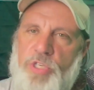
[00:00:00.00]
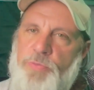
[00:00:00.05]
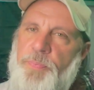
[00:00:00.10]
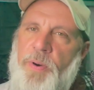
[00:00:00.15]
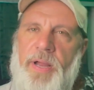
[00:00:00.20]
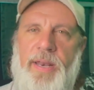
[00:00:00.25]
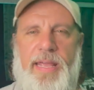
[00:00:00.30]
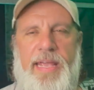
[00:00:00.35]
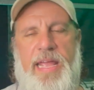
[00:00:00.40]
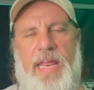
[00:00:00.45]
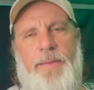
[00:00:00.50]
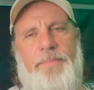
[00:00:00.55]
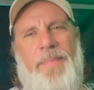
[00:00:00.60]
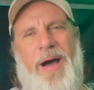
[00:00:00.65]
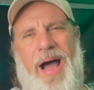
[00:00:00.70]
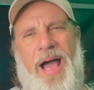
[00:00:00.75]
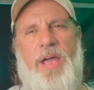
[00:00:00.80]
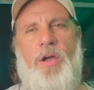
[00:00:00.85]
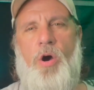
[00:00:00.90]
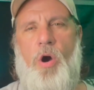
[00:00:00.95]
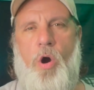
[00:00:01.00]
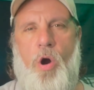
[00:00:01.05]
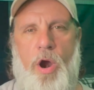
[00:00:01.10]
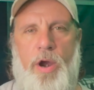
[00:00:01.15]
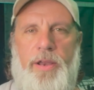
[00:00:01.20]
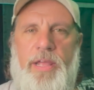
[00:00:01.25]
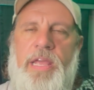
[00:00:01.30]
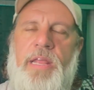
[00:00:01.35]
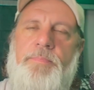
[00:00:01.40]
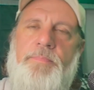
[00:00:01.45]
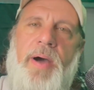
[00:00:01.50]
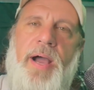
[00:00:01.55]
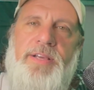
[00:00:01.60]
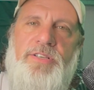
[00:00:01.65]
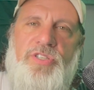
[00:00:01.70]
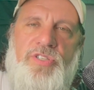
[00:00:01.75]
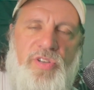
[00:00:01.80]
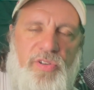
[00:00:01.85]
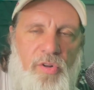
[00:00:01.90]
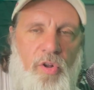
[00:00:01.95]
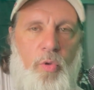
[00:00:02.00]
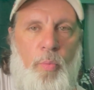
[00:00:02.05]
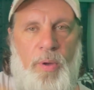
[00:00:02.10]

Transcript: But in my heart, in my soul,